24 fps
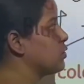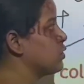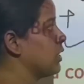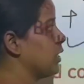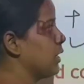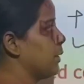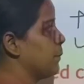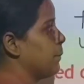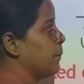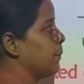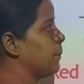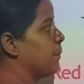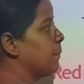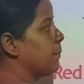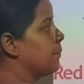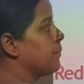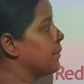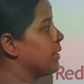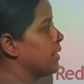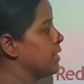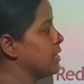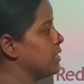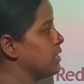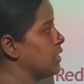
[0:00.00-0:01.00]
3
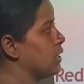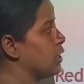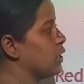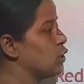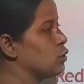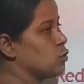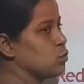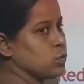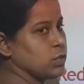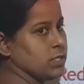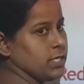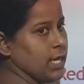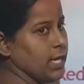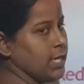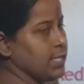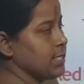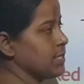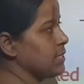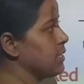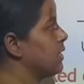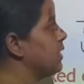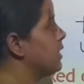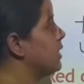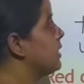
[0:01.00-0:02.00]
is equal to
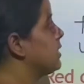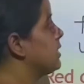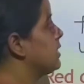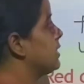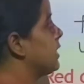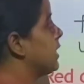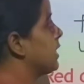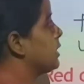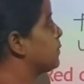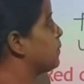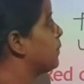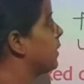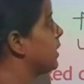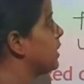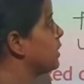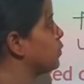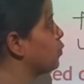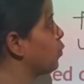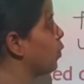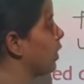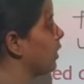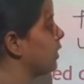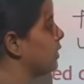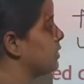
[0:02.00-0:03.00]
6. 6 plus
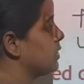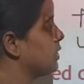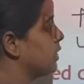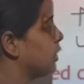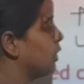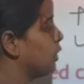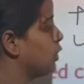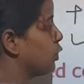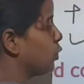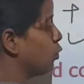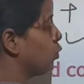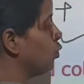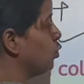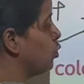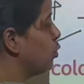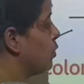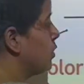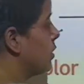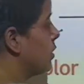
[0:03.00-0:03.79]
1 is equal to